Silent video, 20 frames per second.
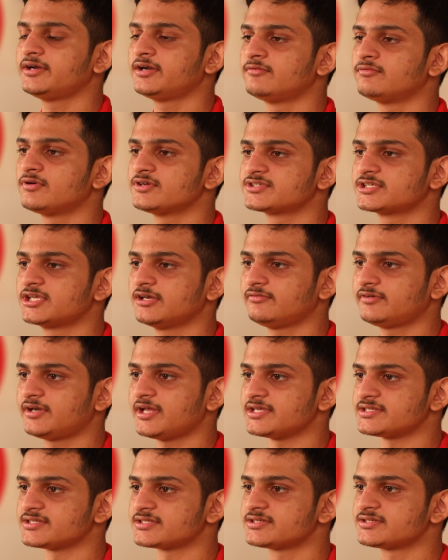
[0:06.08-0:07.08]
did was give
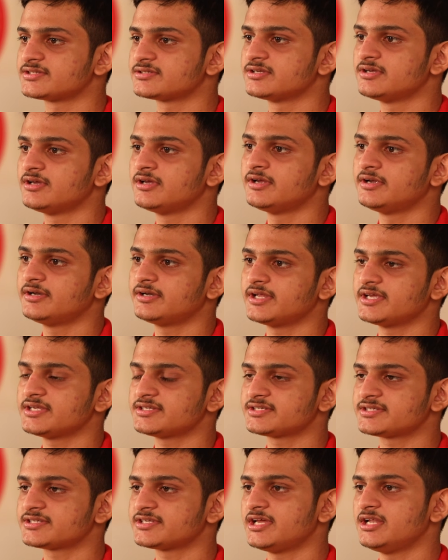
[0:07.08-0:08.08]
tests.
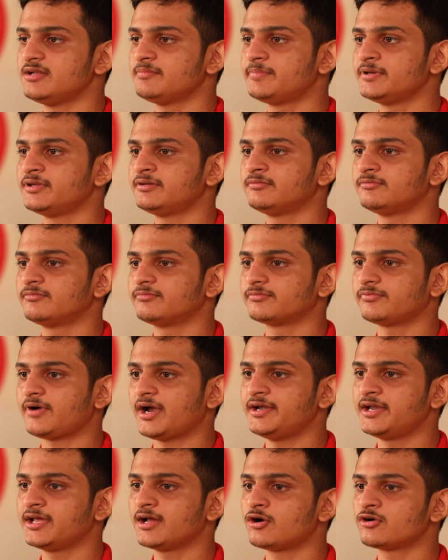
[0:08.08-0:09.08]
Tests help in
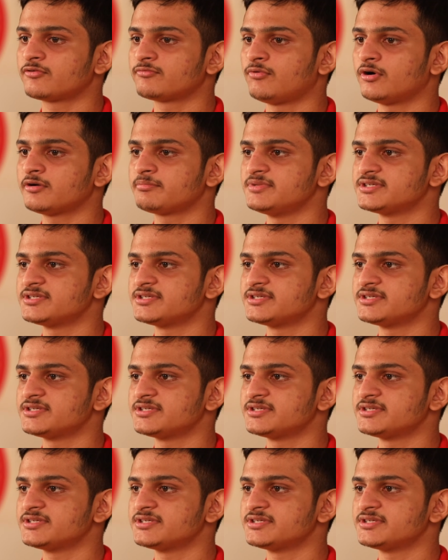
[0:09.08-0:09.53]
finding out what